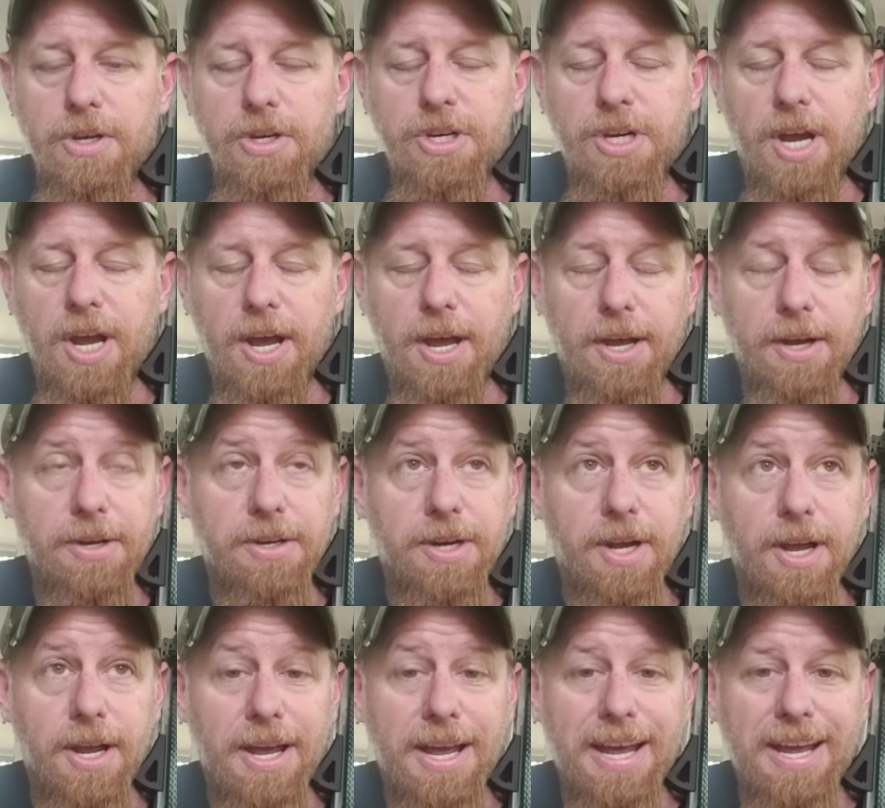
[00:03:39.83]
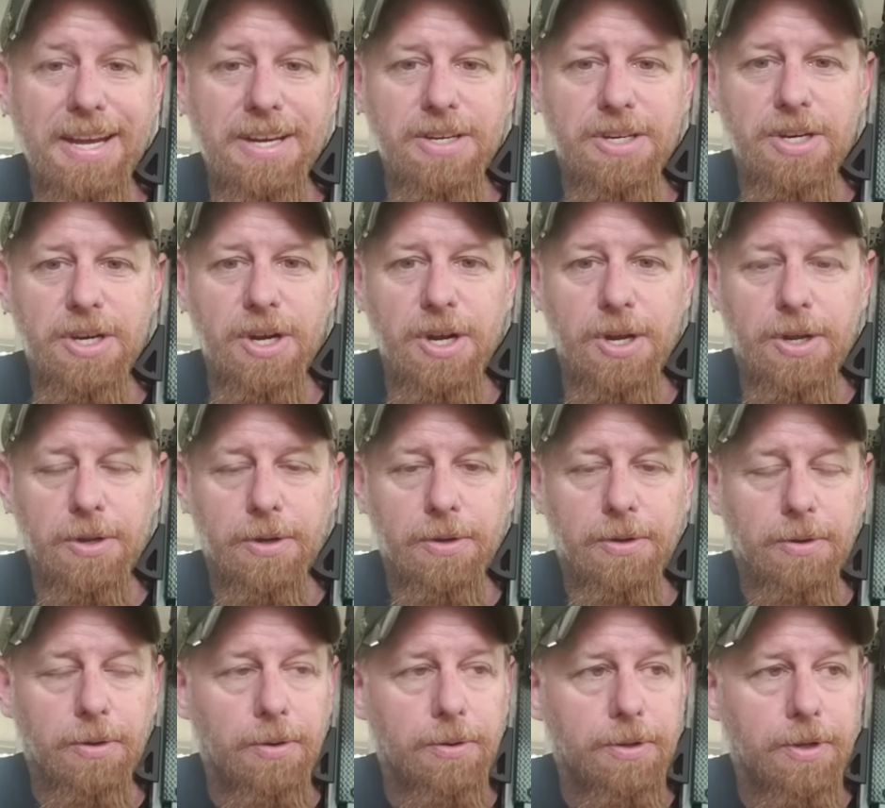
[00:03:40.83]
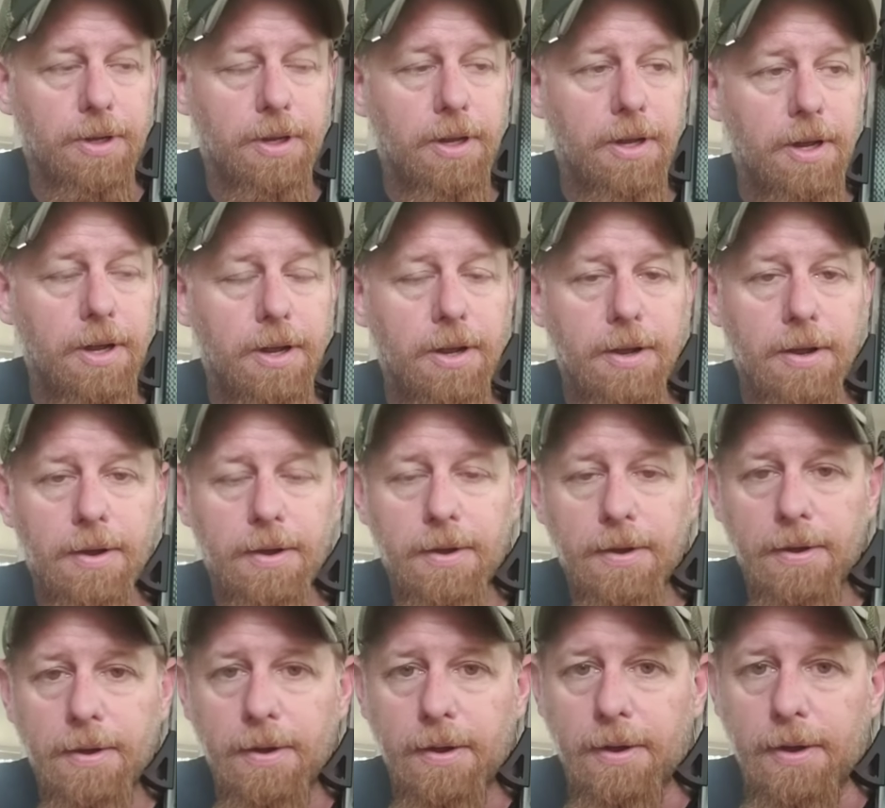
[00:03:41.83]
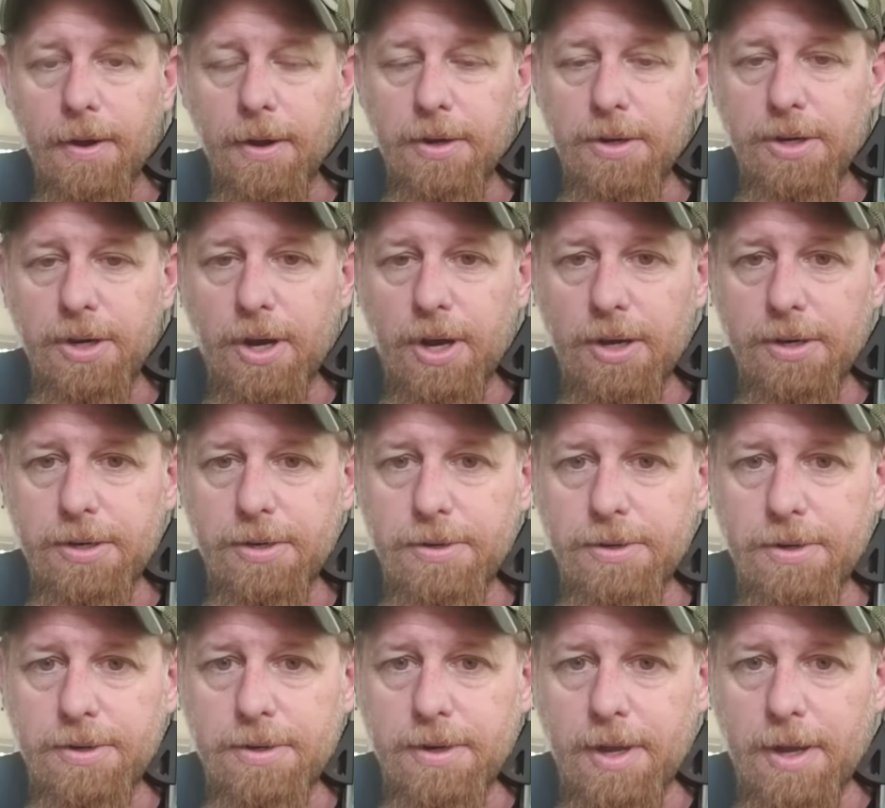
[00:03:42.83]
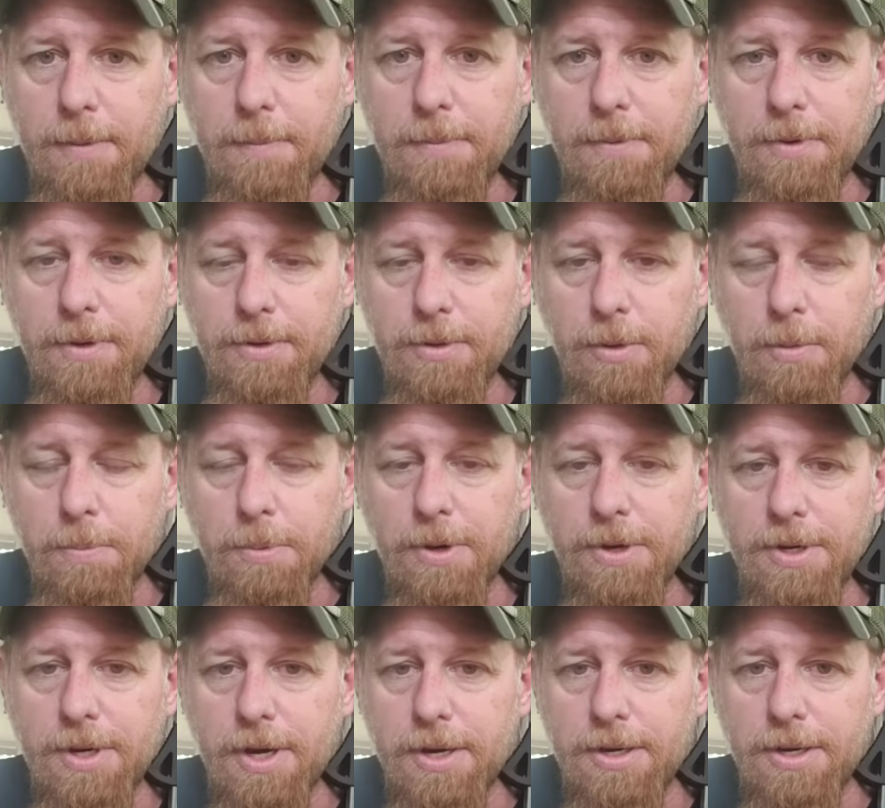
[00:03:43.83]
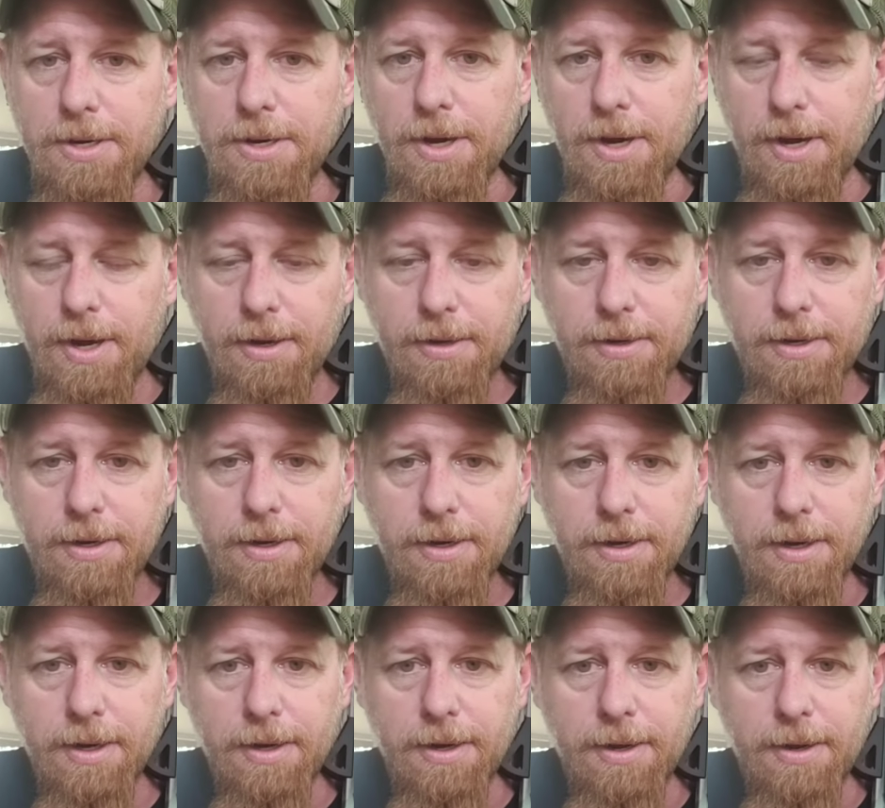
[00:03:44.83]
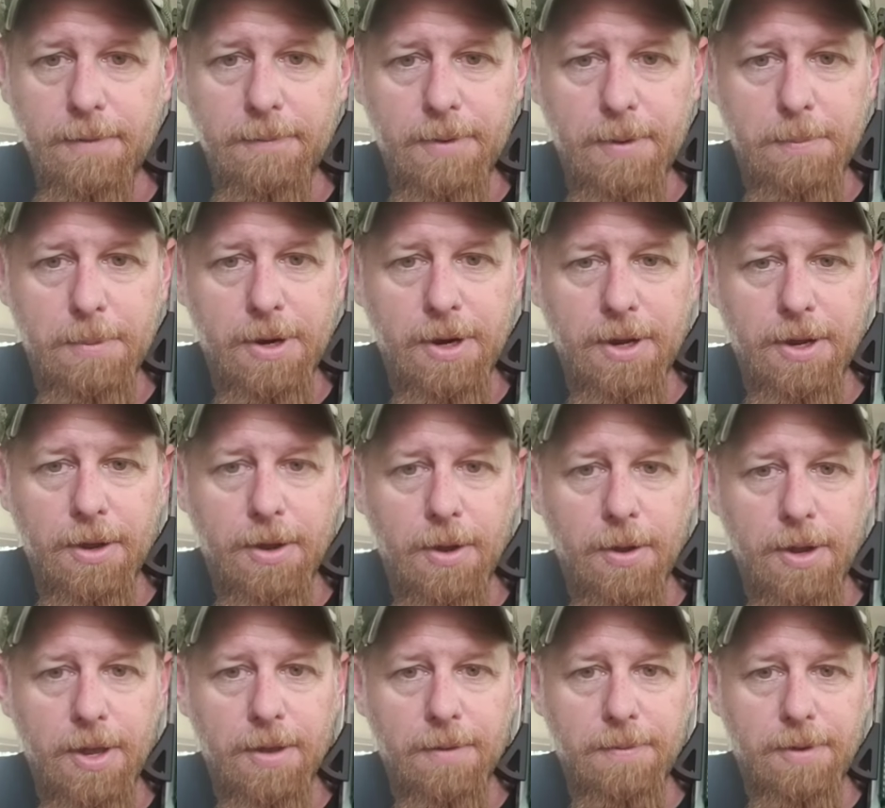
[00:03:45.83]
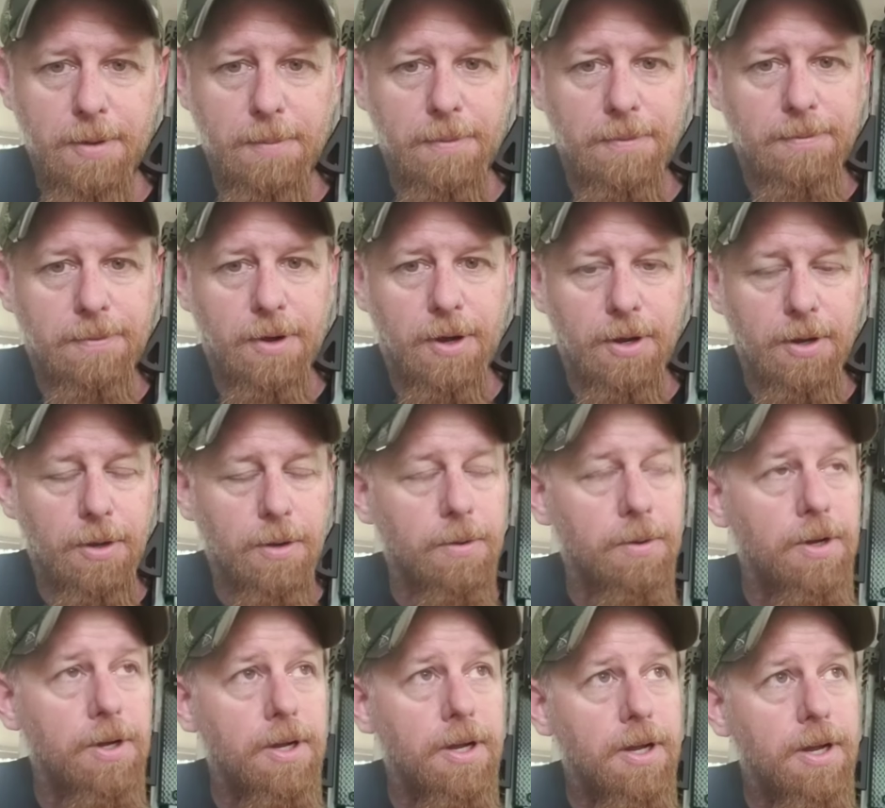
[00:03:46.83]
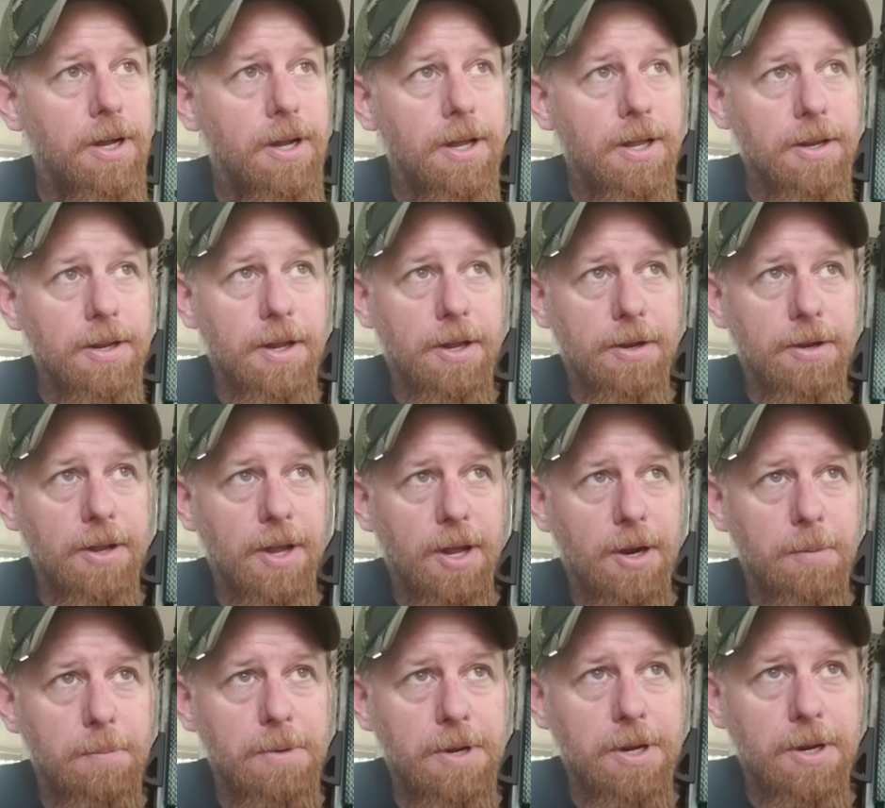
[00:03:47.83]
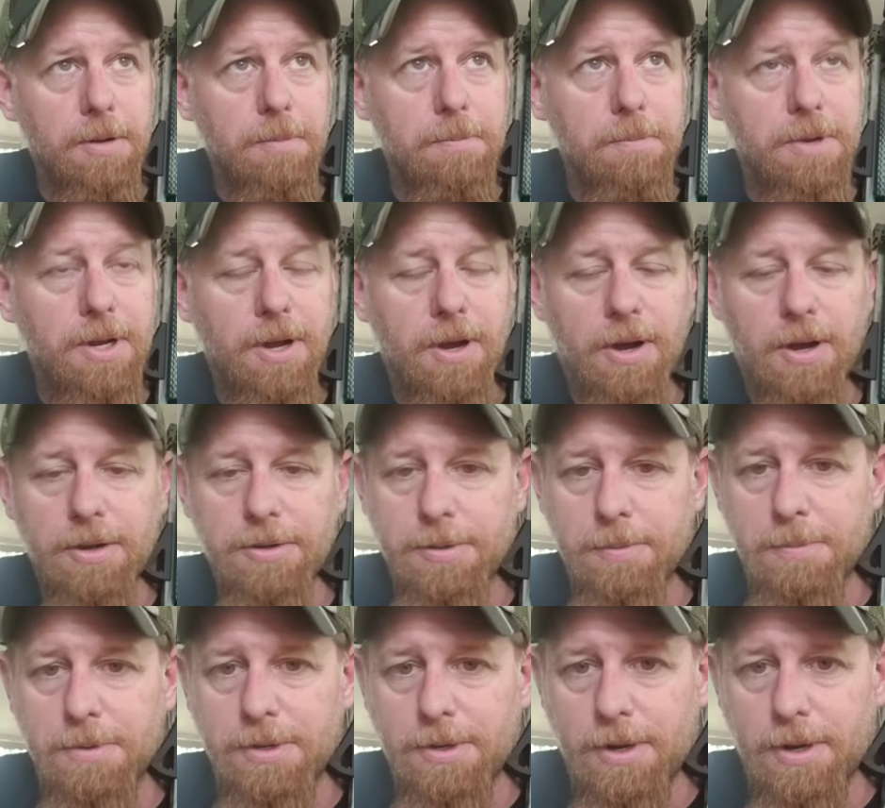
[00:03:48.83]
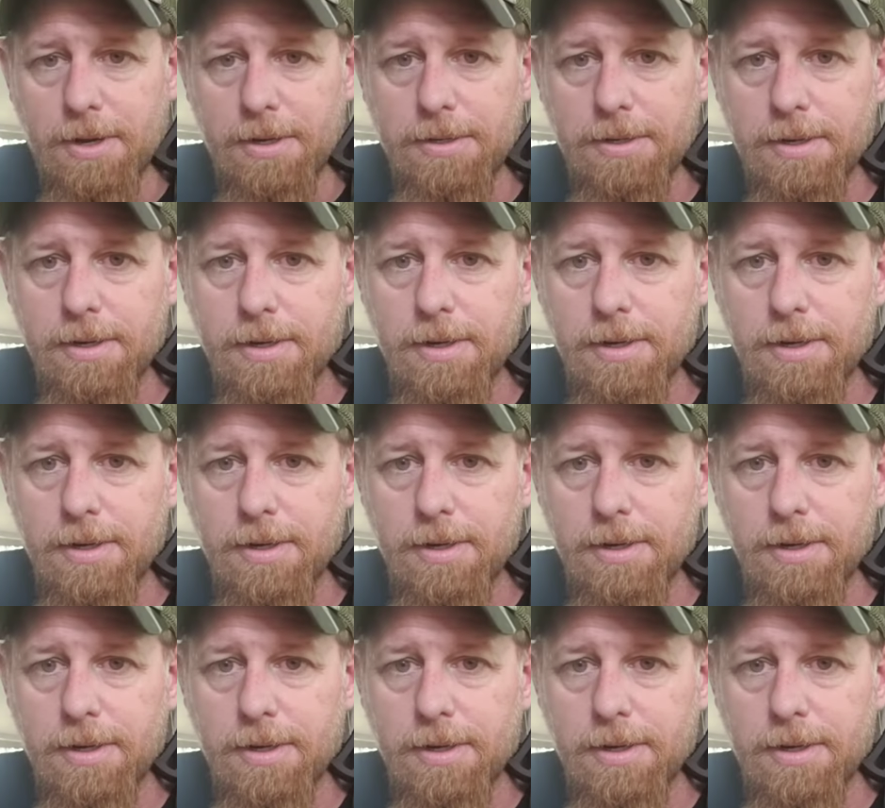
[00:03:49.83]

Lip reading: Jag Consulting. Josh is his name, so appreciate you, Josh, and if everybody could go give him a follow, that'd be awesome sauce.